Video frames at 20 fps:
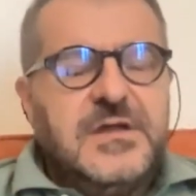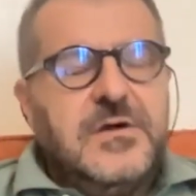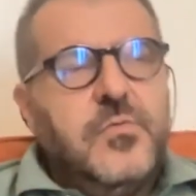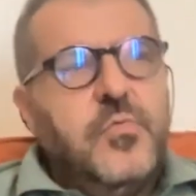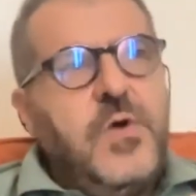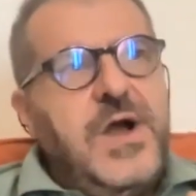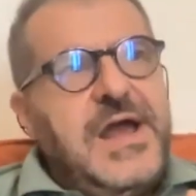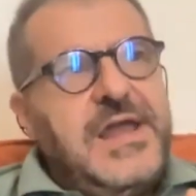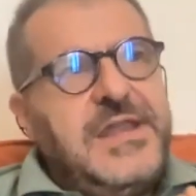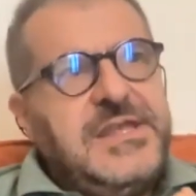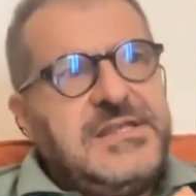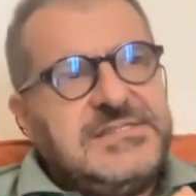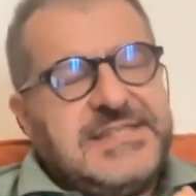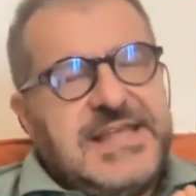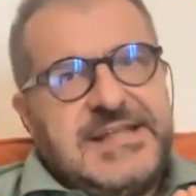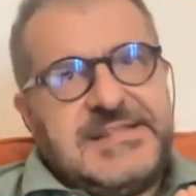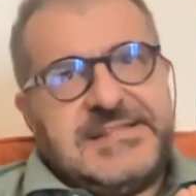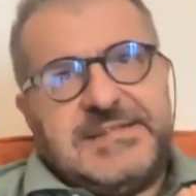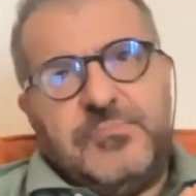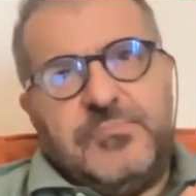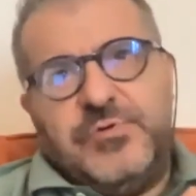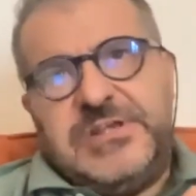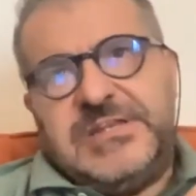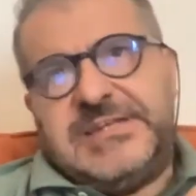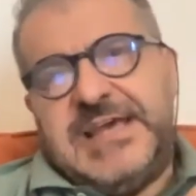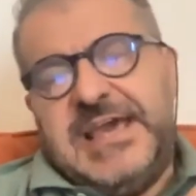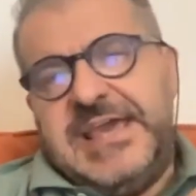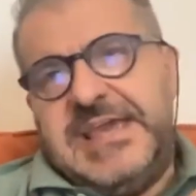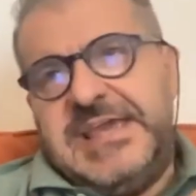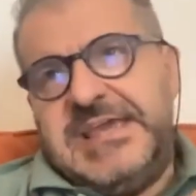One is that we
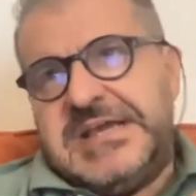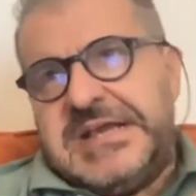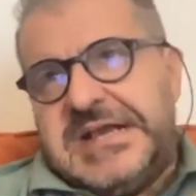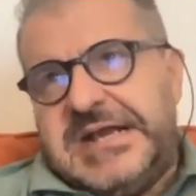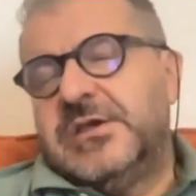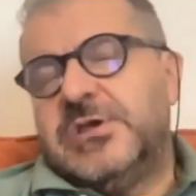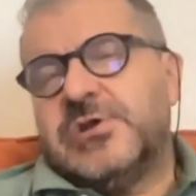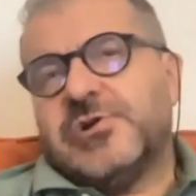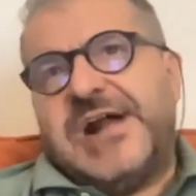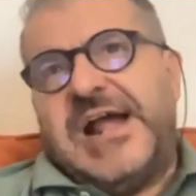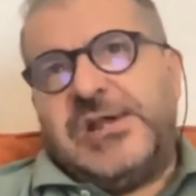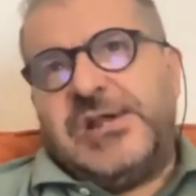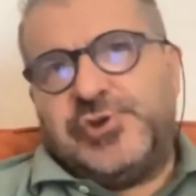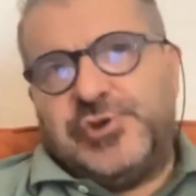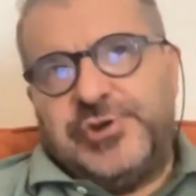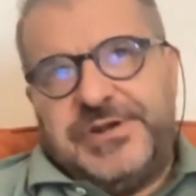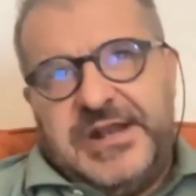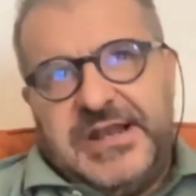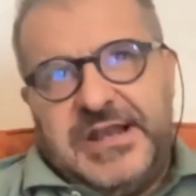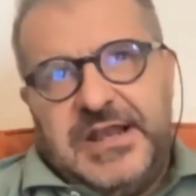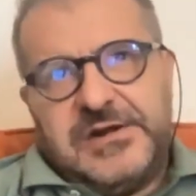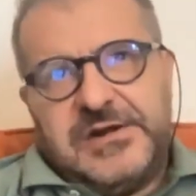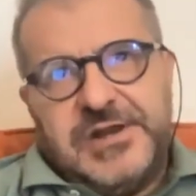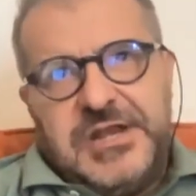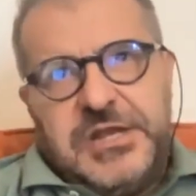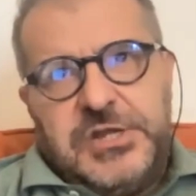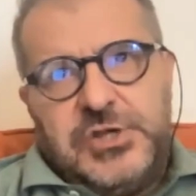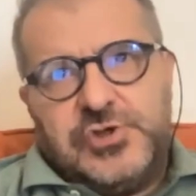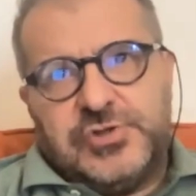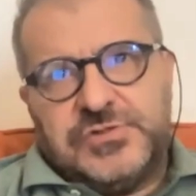take irrational or
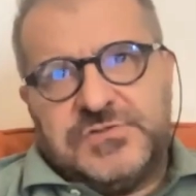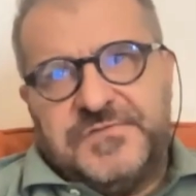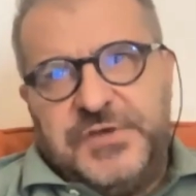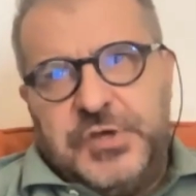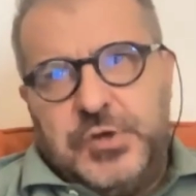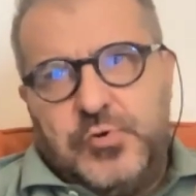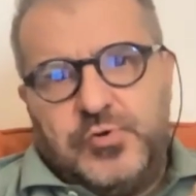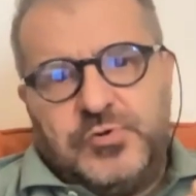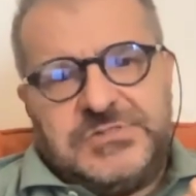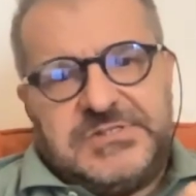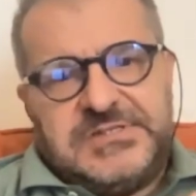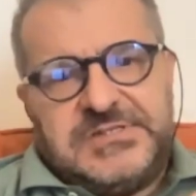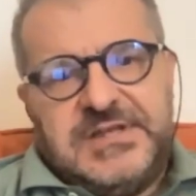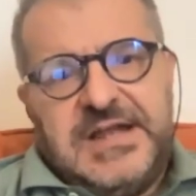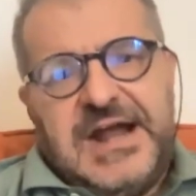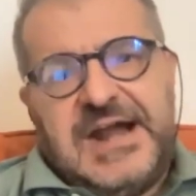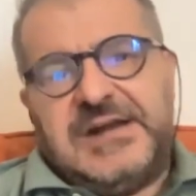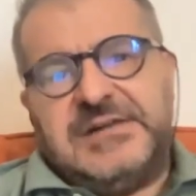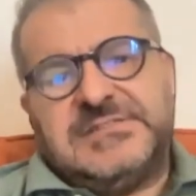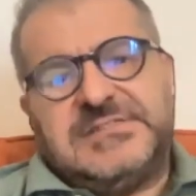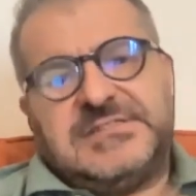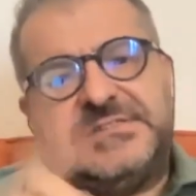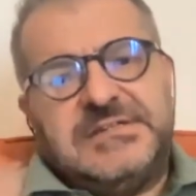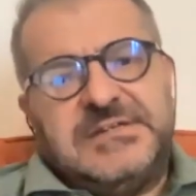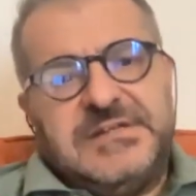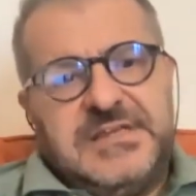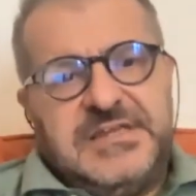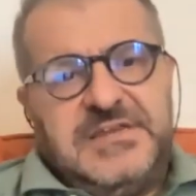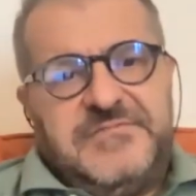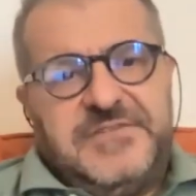religious views as
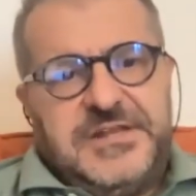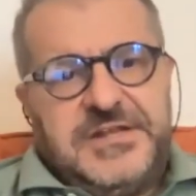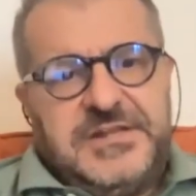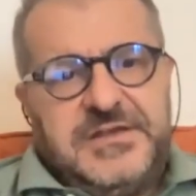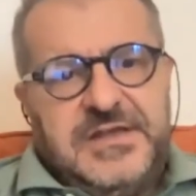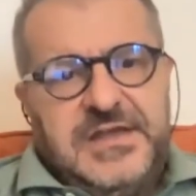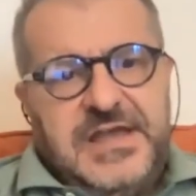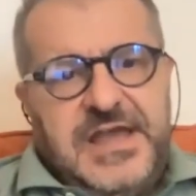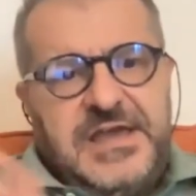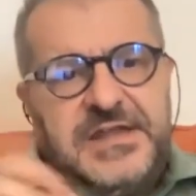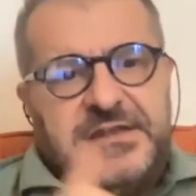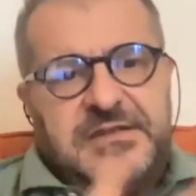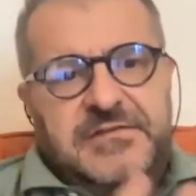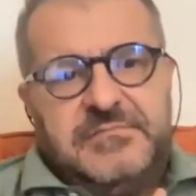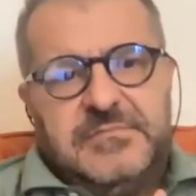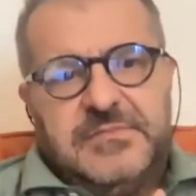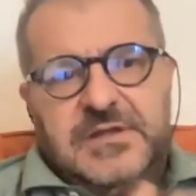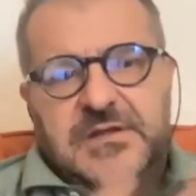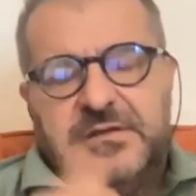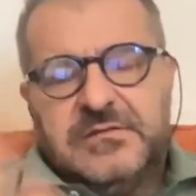given and